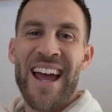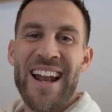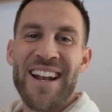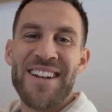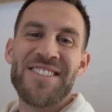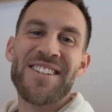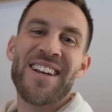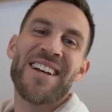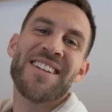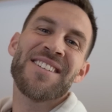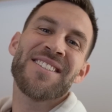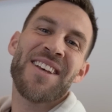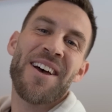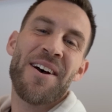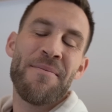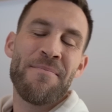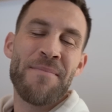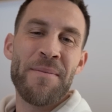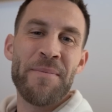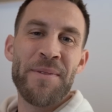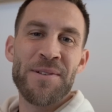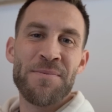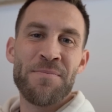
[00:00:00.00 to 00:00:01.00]
And as you guys saw,
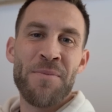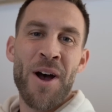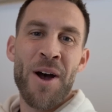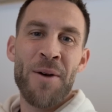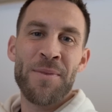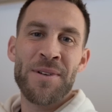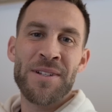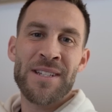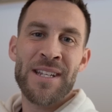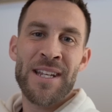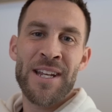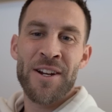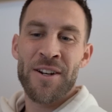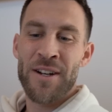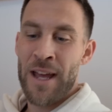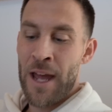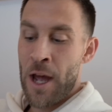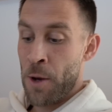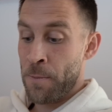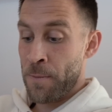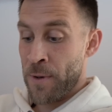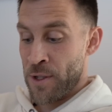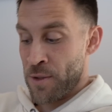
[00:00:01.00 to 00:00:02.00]
Mimi's mom is here to
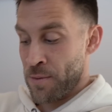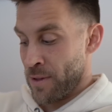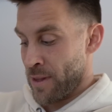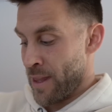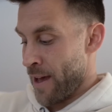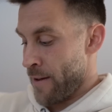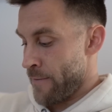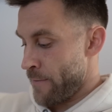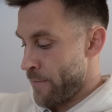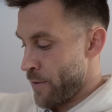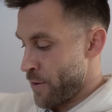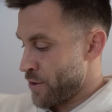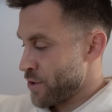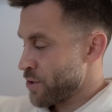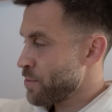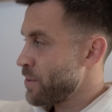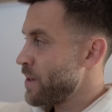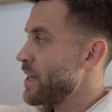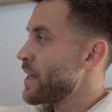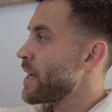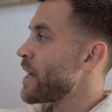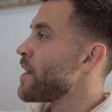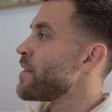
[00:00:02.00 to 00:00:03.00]
help us with that first
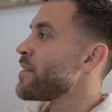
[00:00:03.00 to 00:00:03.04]
week,